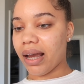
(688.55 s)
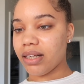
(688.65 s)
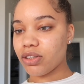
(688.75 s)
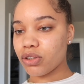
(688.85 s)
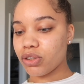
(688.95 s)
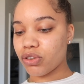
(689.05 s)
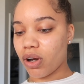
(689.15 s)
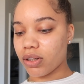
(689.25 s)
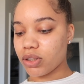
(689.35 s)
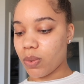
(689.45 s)
i entered the
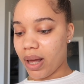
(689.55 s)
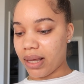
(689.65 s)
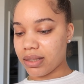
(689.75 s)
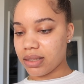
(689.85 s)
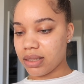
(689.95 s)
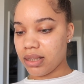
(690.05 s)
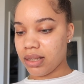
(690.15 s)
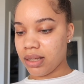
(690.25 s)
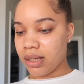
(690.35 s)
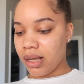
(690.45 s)
draw twice
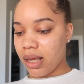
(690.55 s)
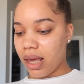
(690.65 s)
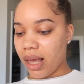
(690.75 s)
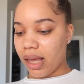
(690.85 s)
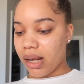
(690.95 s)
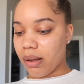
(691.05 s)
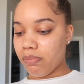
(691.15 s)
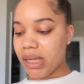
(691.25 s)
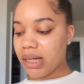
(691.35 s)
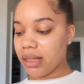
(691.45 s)
and
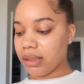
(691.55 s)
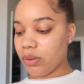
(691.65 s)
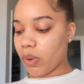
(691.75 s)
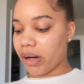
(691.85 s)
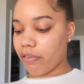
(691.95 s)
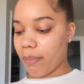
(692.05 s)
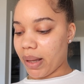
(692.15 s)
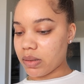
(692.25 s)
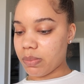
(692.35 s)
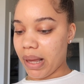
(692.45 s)
immediately one of them
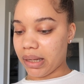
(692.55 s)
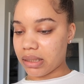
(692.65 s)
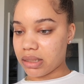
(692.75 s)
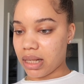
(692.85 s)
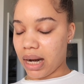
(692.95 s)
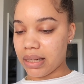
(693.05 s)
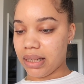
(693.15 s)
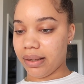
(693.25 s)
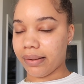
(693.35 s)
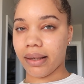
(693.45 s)
bounced back and said I
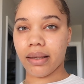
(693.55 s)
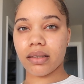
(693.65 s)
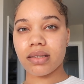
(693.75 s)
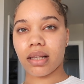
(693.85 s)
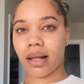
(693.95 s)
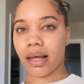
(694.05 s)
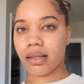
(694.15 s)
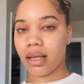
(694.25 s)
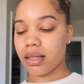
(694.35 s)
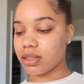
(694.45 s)
didn't get
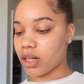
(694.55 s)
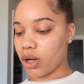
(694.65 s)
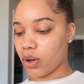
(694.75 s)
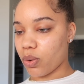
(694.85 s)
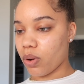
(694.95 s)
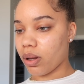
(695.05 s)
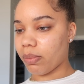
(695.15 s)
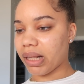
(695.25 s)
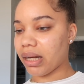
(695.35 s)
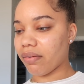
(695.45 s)
selected so
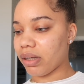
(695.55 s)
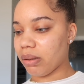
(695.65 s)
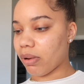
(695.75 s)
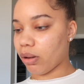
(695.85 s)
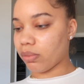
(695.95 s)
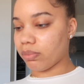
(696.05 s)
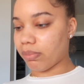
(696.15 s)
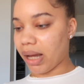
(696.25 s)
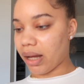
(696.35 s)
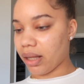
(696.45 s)
they never emailed
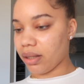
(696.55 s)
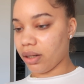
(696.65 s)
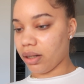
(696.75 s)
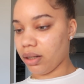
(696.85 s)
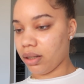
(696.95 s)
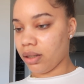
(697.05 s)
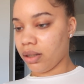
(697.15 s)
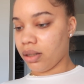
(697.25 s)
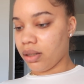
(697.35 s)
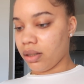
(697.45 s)
my other
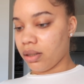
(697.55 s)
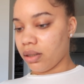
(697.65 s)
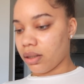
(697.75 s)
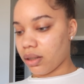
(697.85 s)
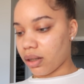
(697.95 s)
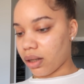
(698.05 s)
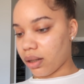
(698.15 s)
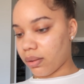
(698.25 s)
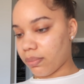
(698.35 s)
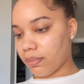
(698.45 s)

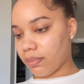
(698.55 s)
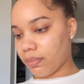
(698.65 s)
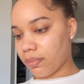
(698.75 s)
um